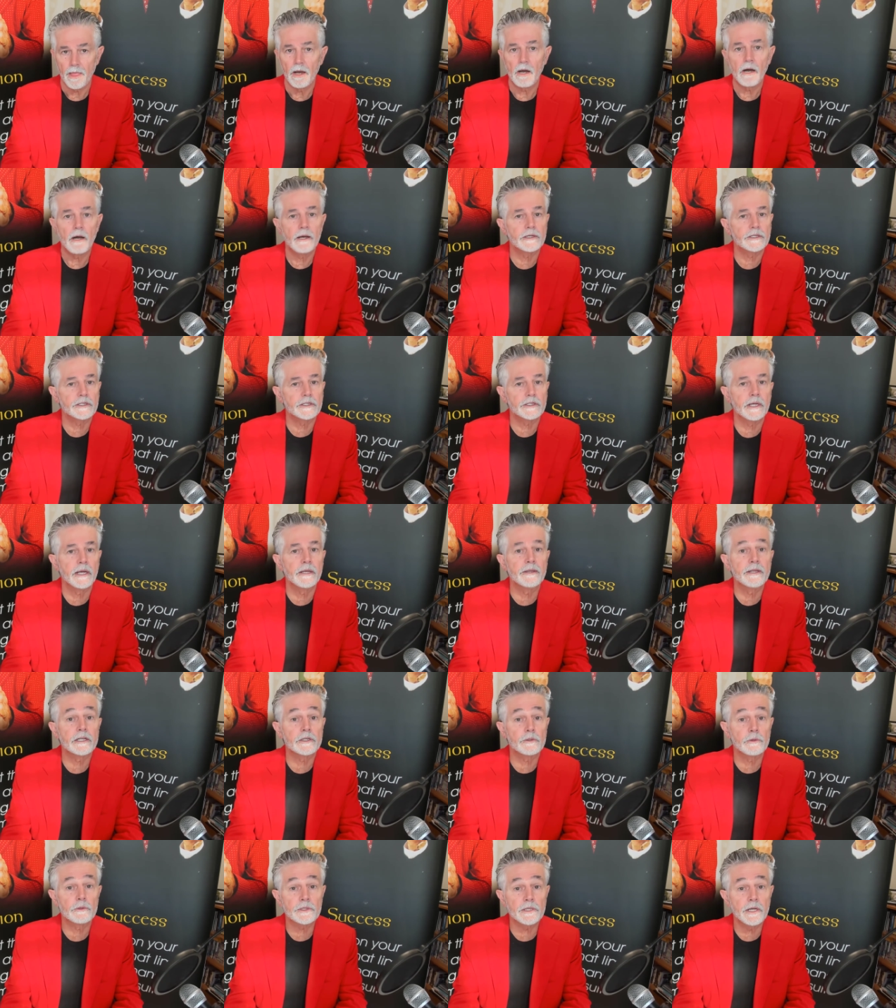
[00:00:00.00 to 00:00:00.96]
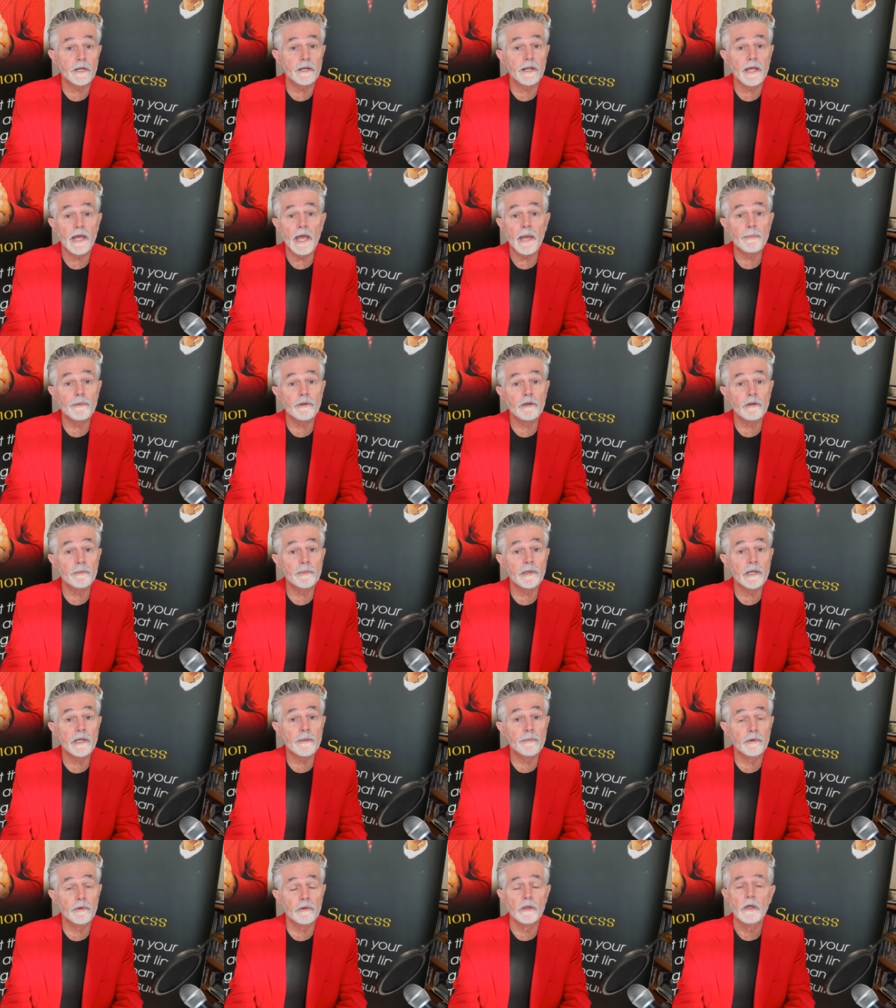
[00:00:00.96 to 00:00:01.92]
I say that's what's going to happen to
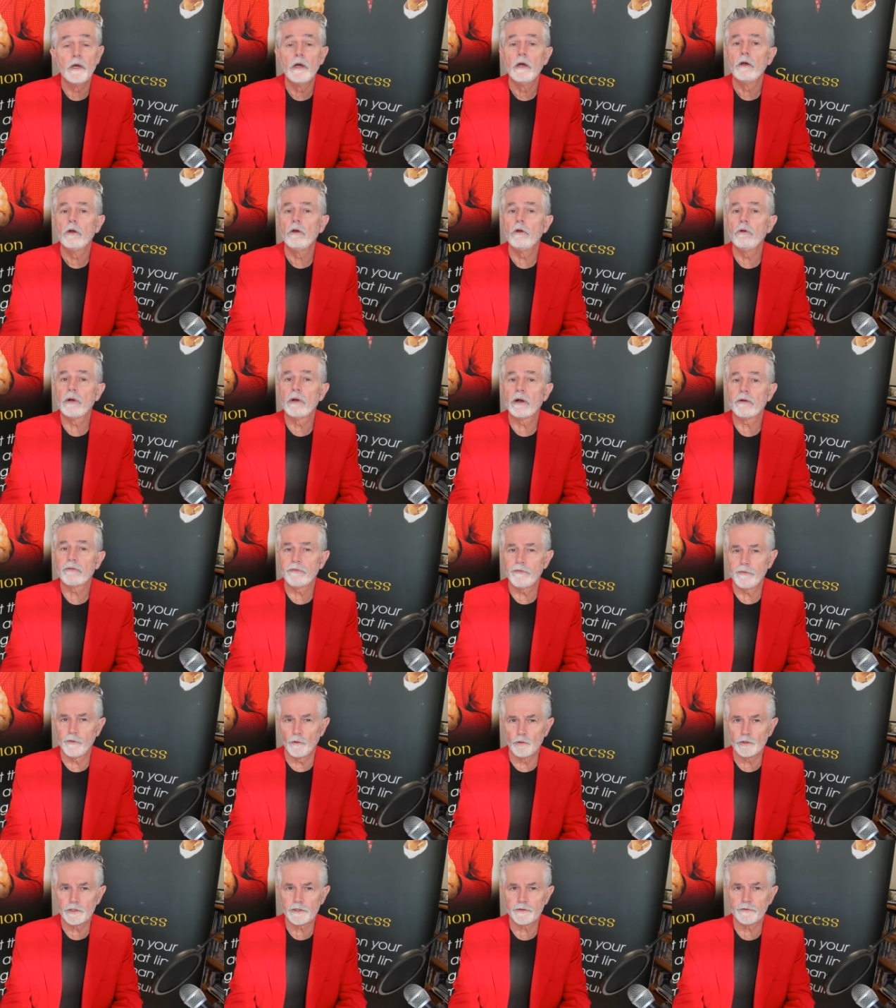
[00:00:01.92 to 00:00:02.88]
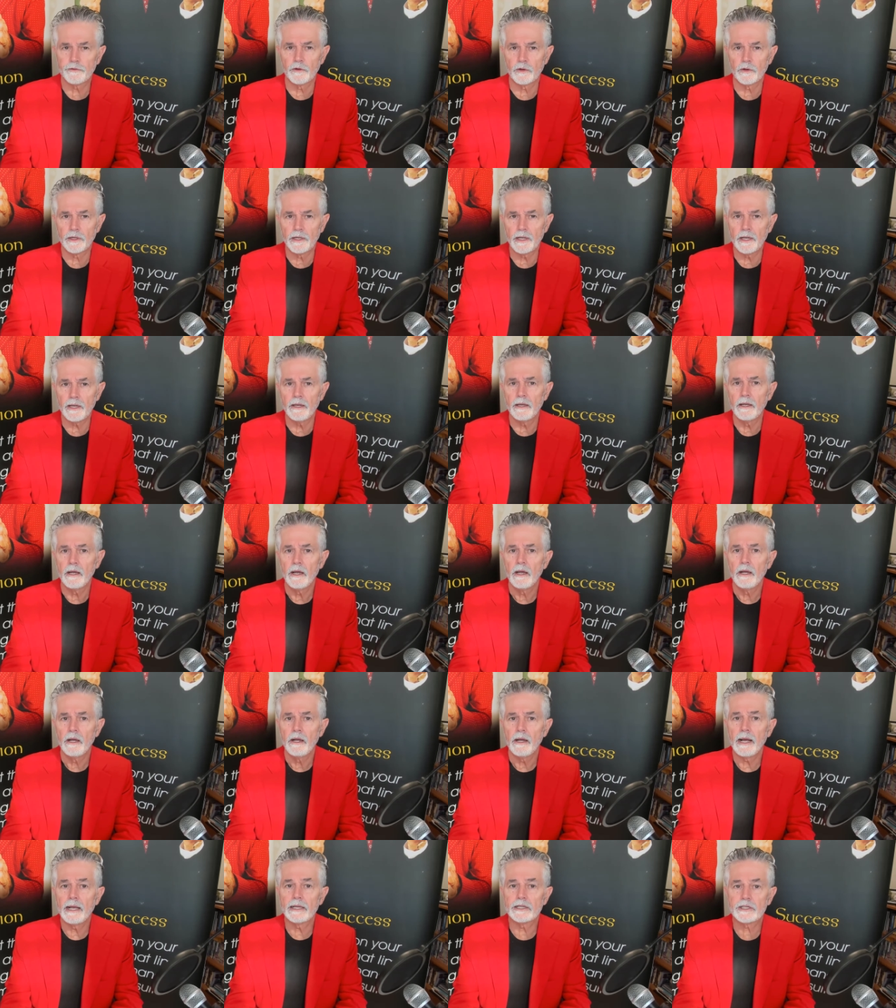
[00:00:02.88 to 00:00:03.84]
people who are forcefully
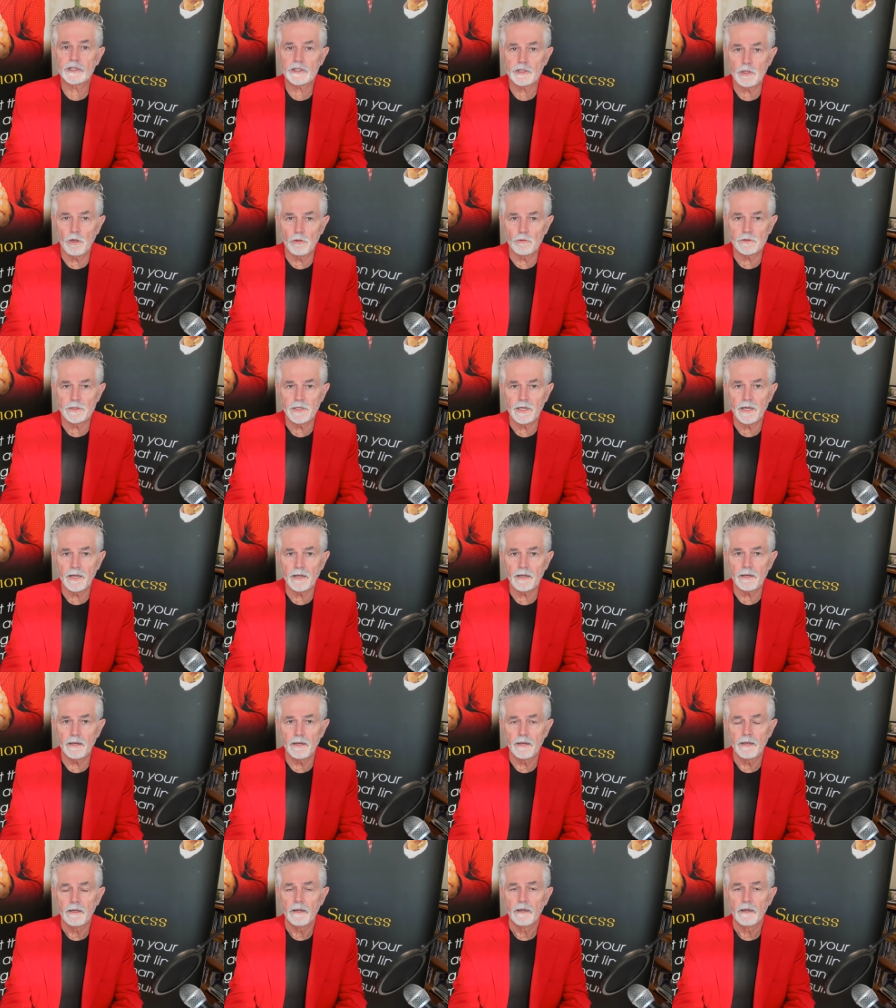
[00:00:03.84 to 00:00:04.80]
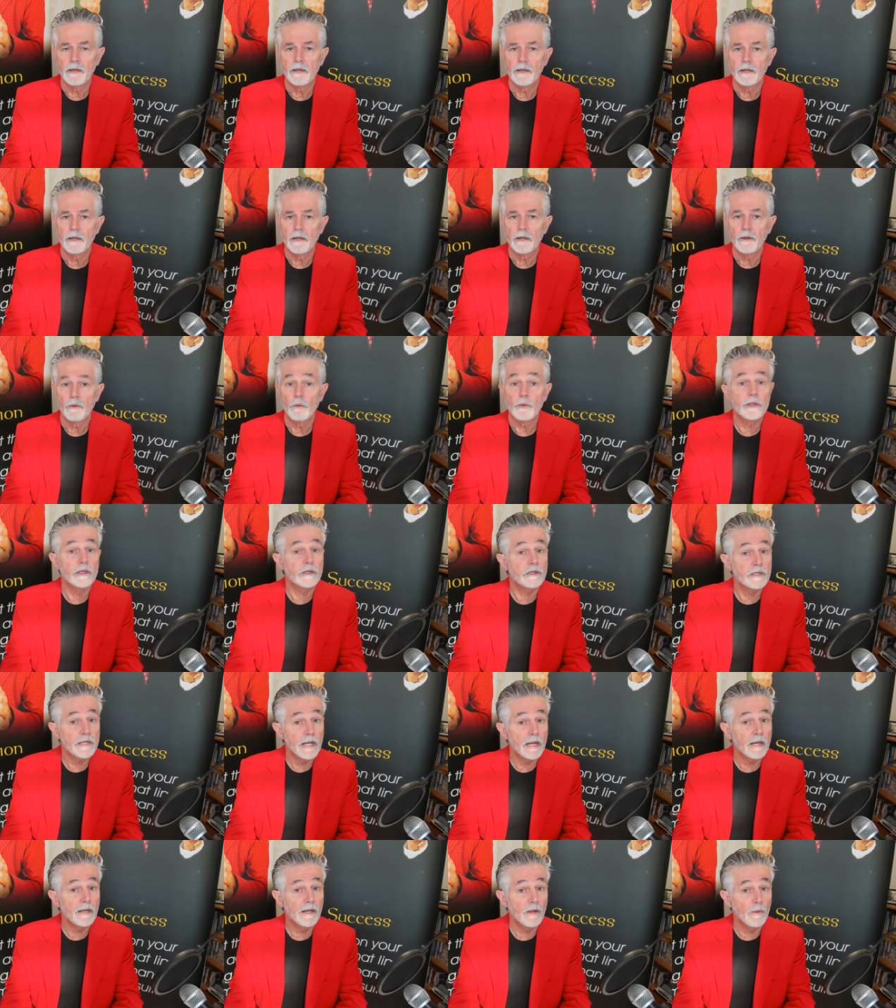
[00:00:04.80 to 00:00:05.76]
assaulting with a
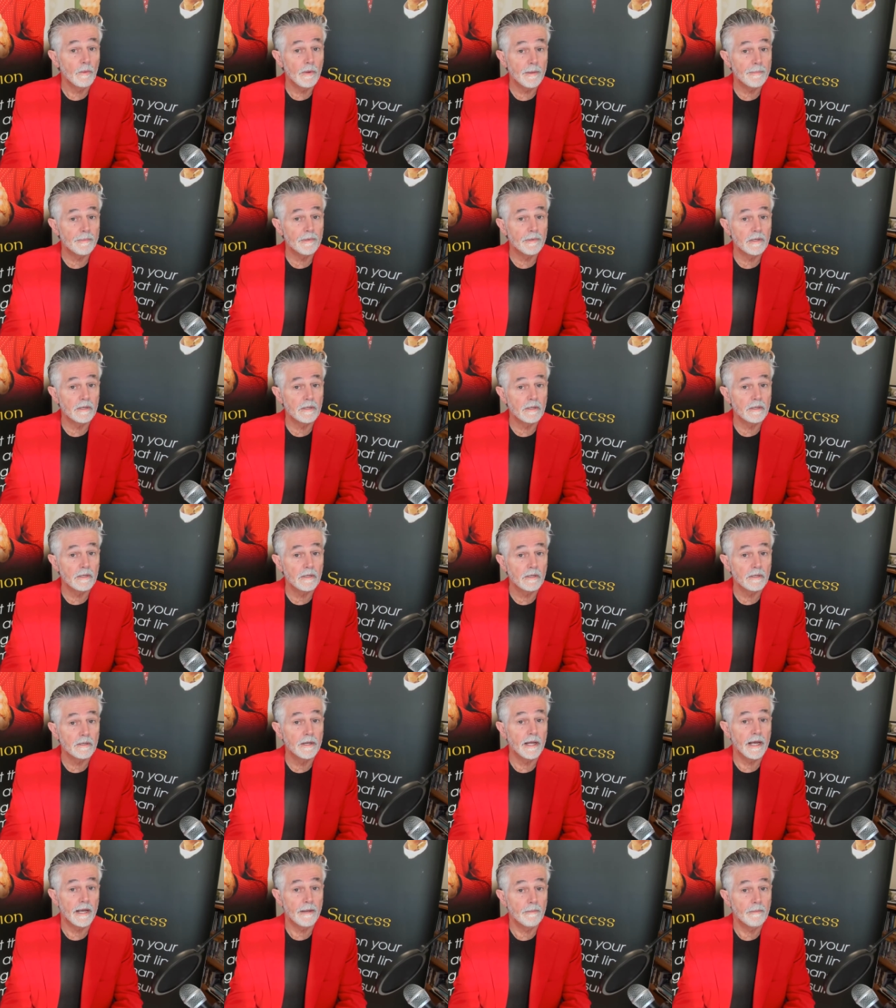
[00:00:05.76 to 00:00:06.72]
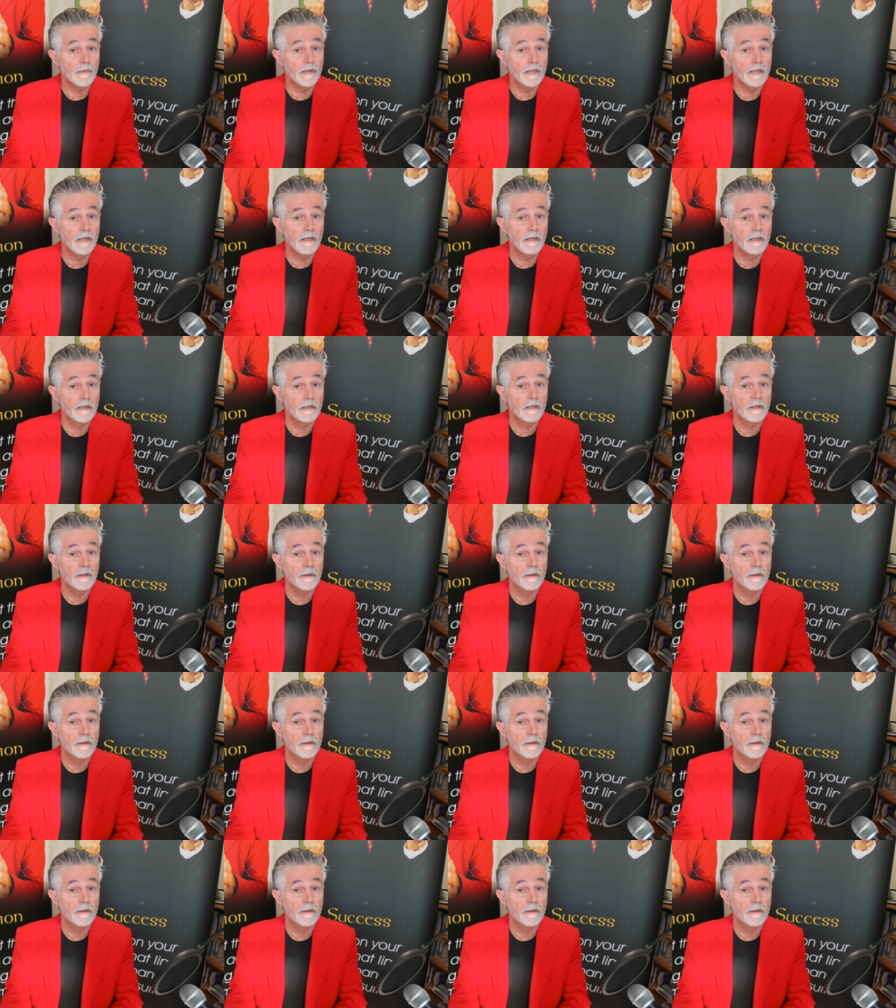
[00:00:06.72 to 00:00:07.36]
deadly weapon, namely